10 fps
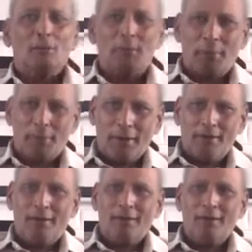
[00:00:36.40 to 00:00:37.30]

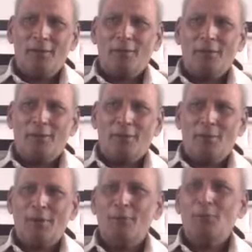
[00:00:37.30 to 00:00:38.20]
Subramanya Iyer was the
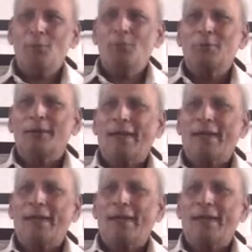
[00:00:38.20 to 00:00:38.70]
one who